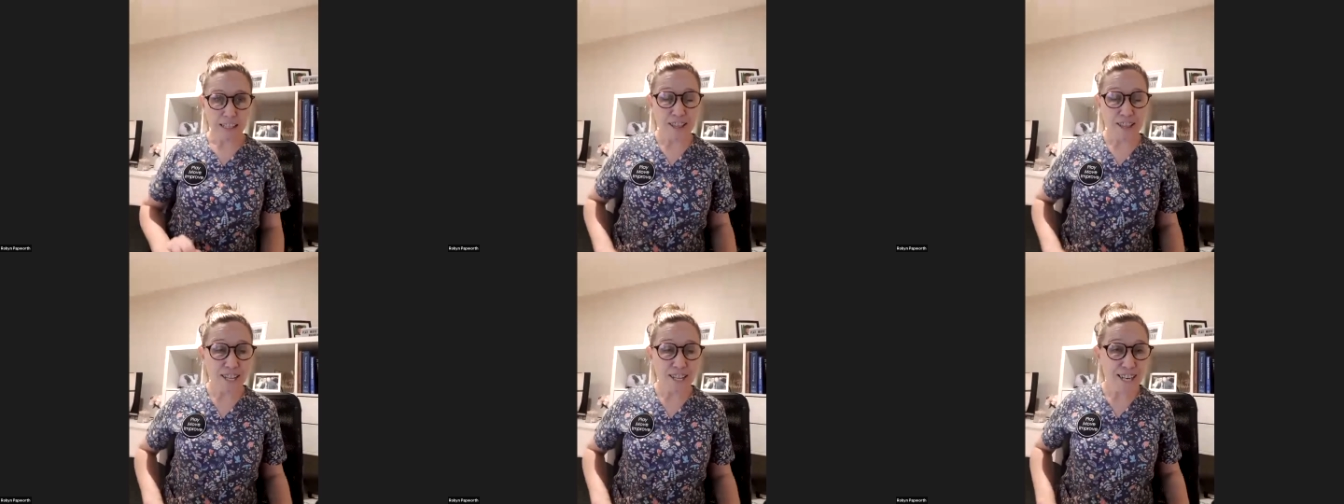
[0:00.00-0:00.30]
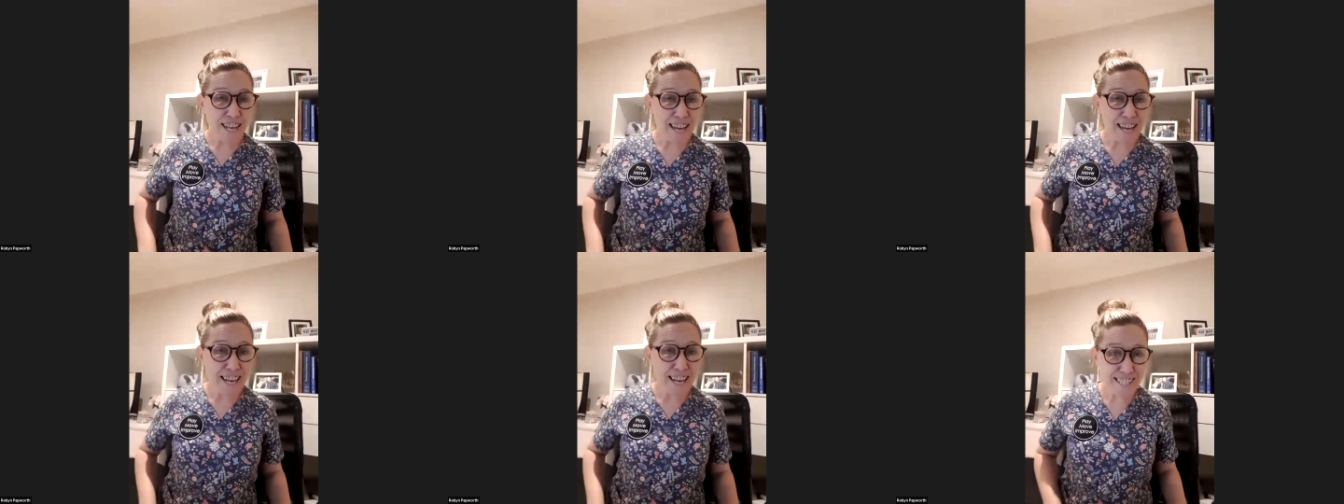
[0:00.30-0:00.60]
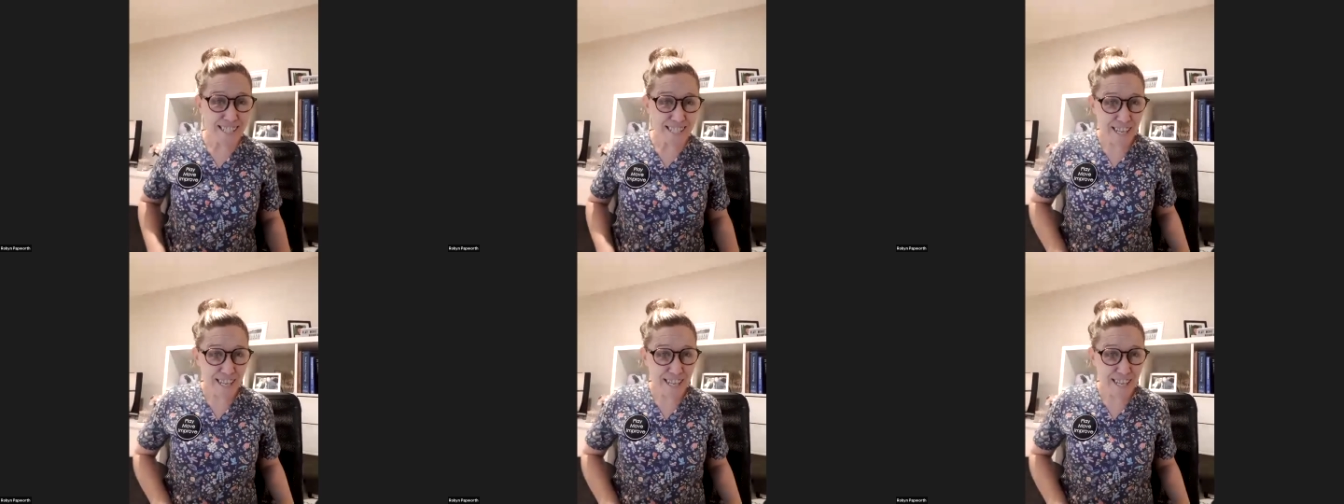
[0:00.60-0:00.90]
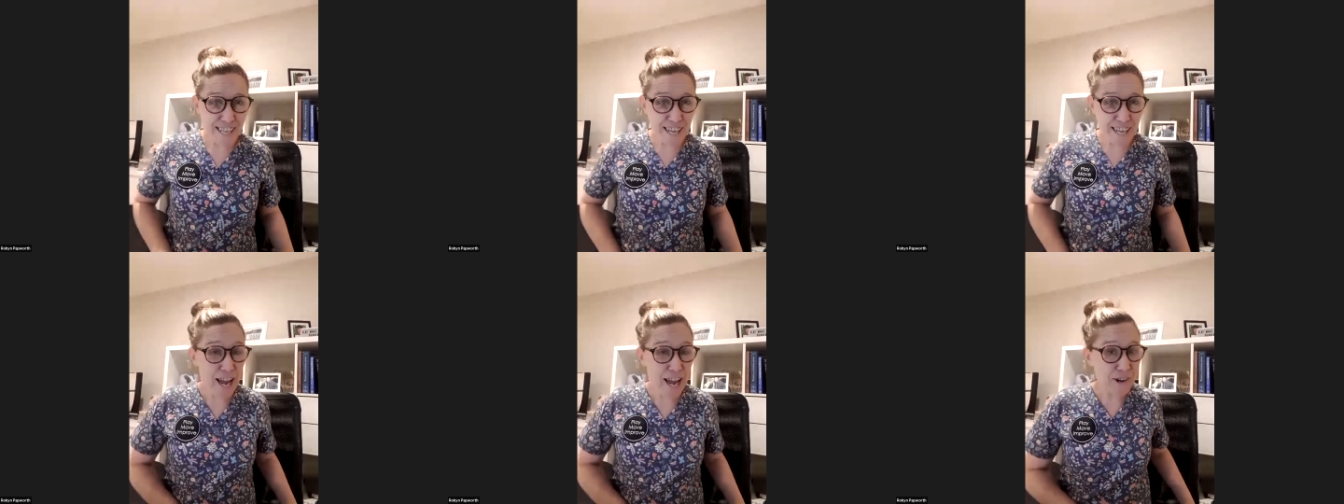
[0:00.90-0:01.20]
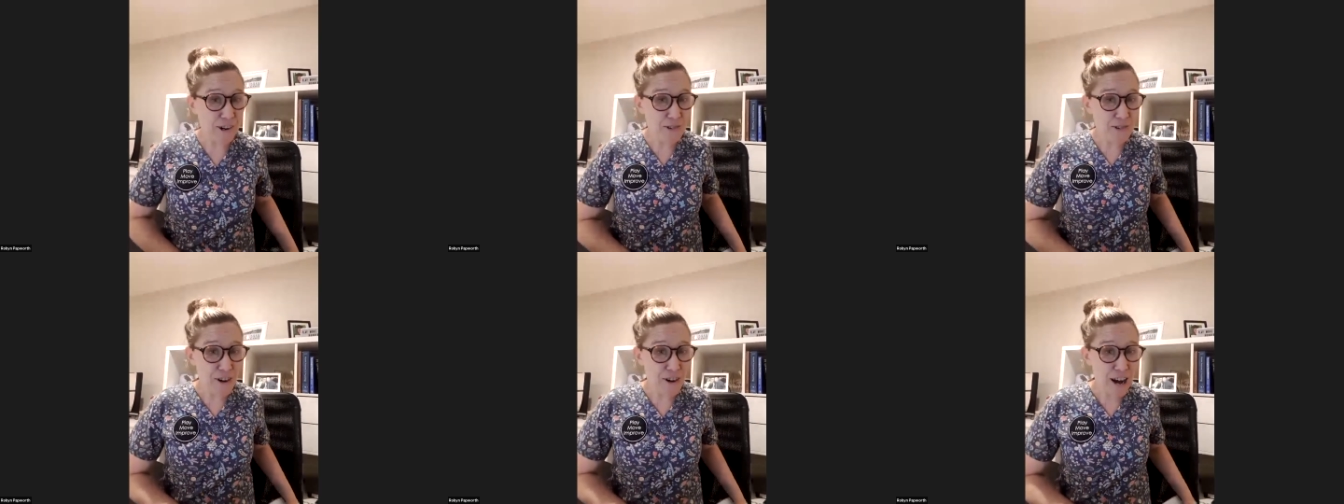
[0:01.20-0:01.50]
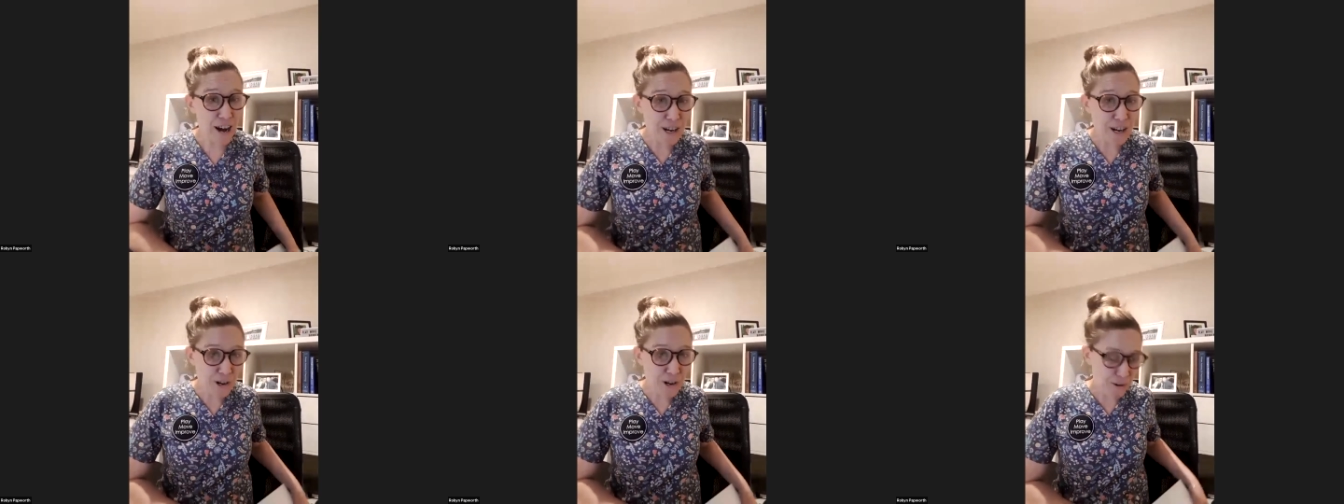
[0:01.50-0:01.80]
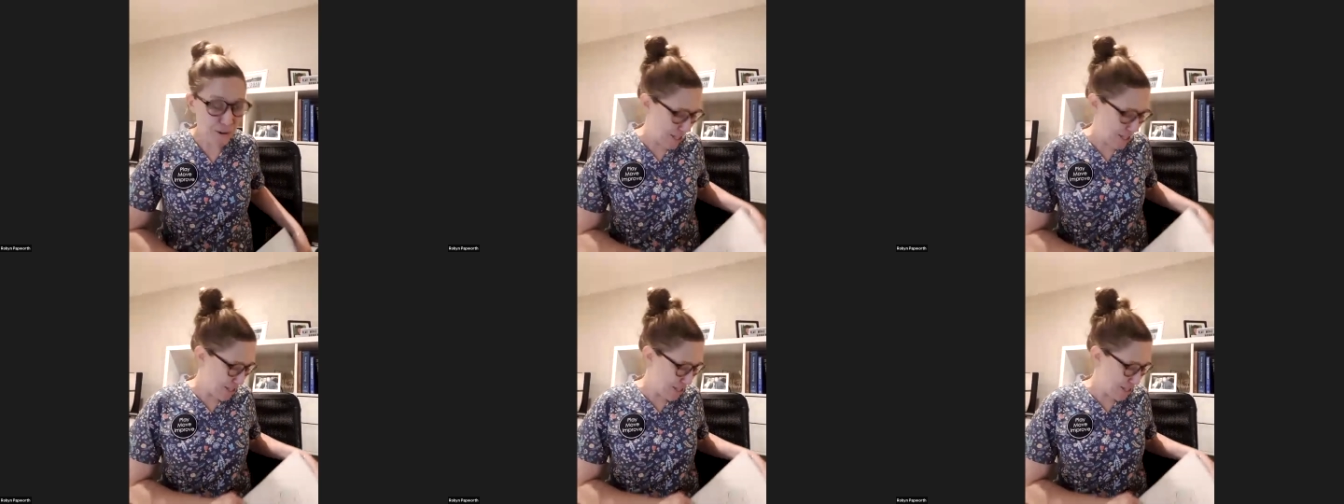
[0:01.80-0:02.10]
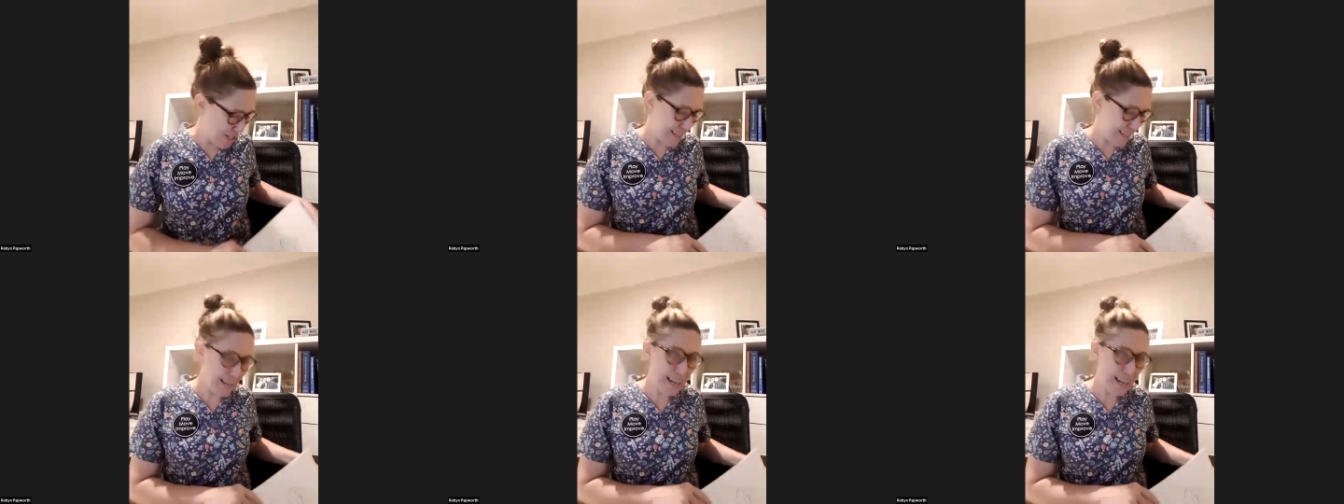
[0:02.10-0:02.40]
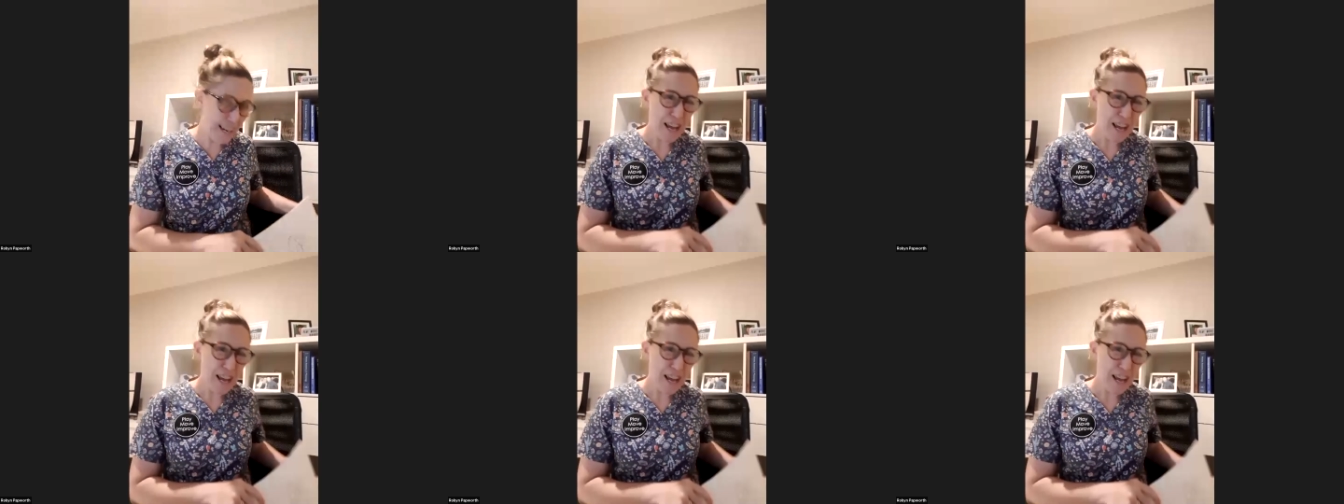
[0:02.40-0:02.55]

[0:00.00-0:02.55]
The next thing, I had a great question